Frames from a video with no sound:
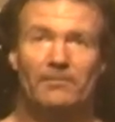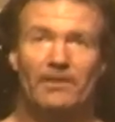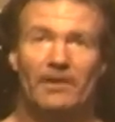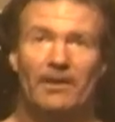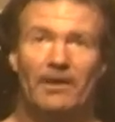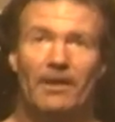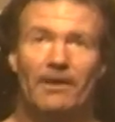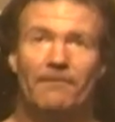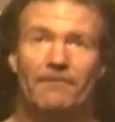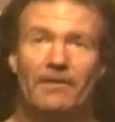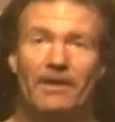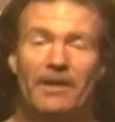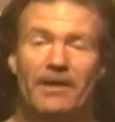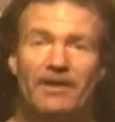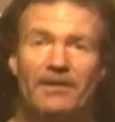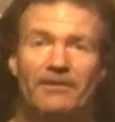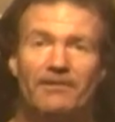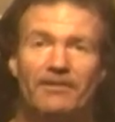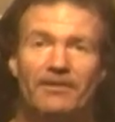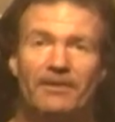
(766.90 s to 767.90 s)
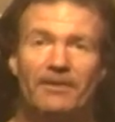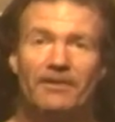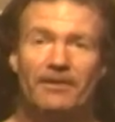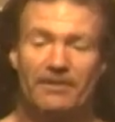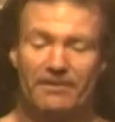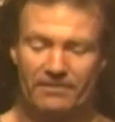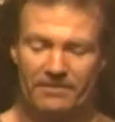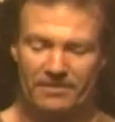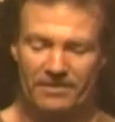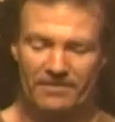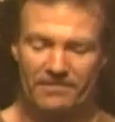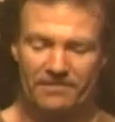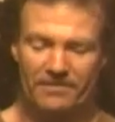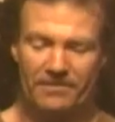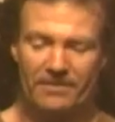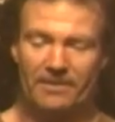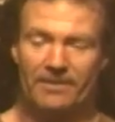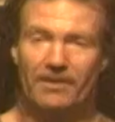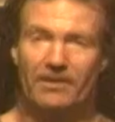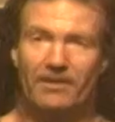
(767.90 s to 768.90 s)
if anything is
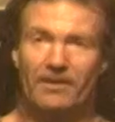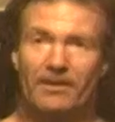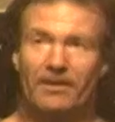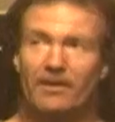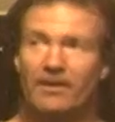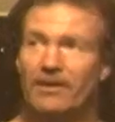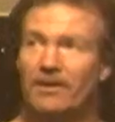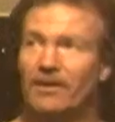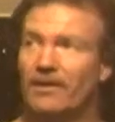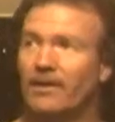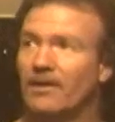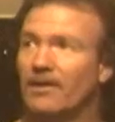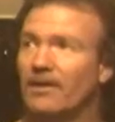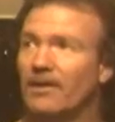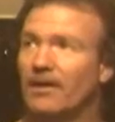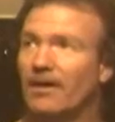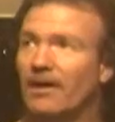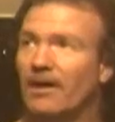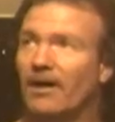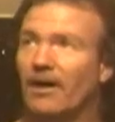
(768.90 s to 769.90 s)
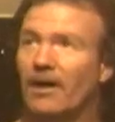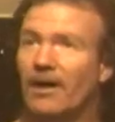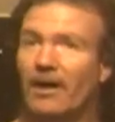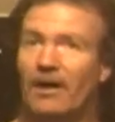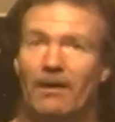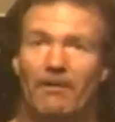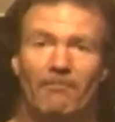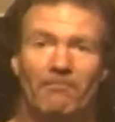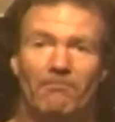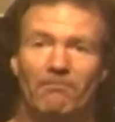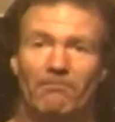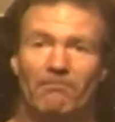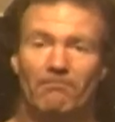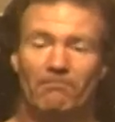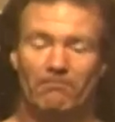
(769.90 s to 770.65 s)
different, abnormal